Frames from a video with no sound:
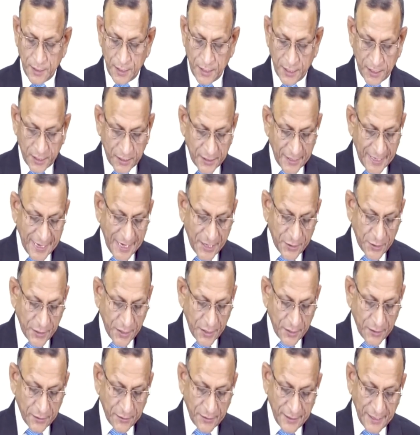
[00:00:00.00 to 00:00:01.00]
creating
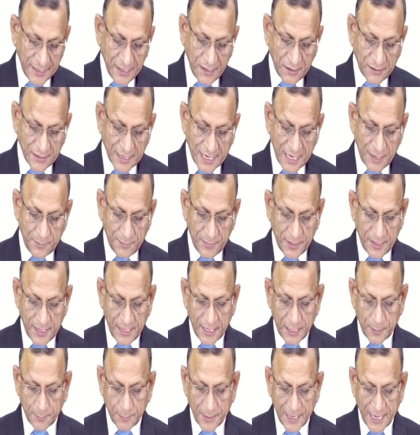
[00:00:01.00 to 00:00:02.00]
a real-time
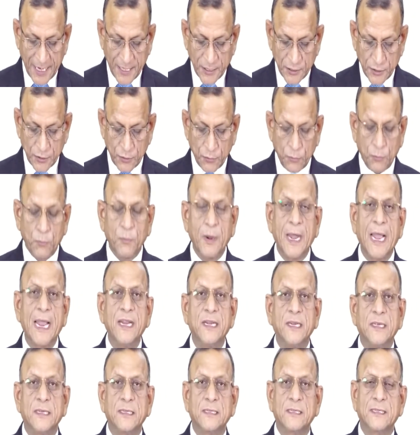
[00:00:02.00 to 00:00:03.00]

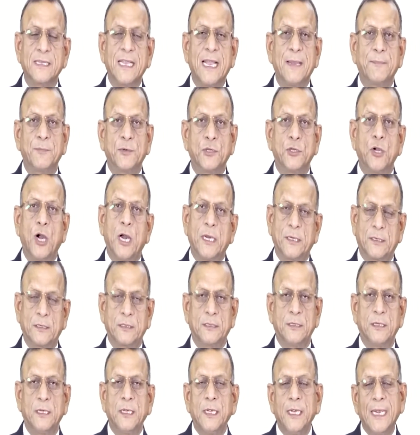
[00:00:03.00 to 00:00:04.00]
enterprise-wide snapshot.
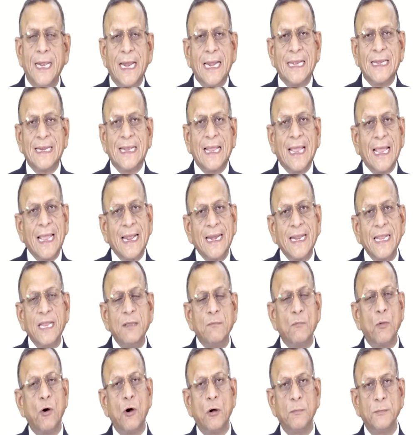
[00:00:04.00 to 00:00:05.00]
At any
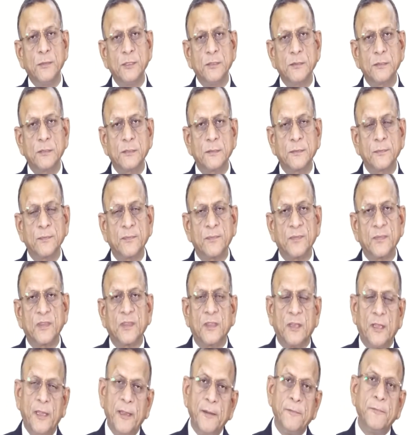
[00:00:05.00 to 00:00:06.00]
moment,
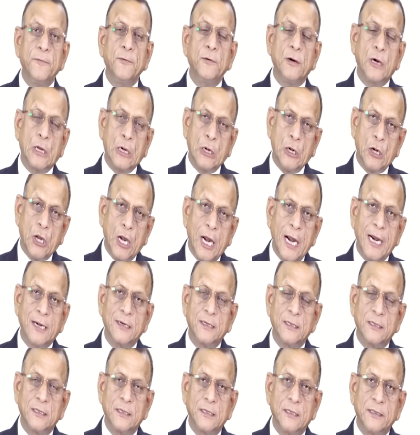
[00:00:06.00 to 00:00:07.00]
if you are
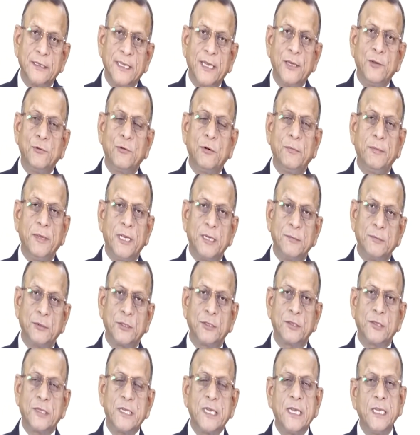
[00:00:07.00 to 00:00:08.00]
logged, then you will be able to
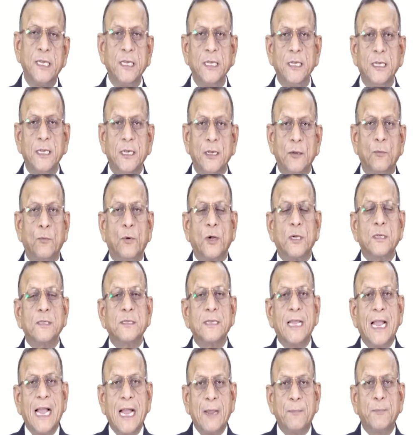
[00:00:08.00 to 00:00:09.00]
see what's
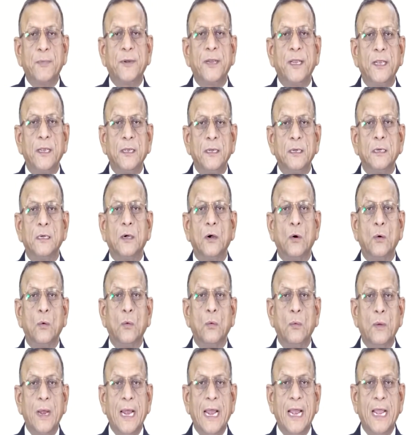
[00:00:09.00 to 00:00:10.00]
happening,
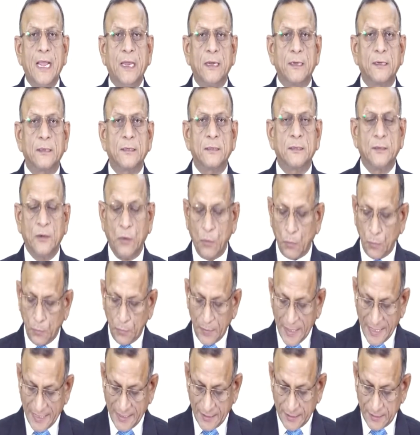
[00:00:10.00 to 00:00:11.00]
where,
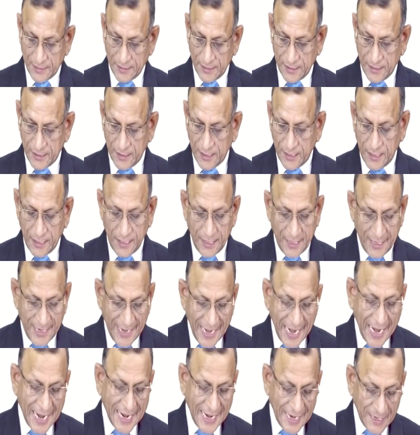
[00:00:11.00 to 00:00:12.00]
when.
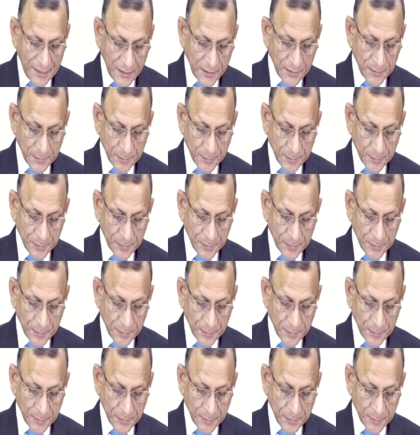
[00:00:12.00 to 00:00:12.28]
And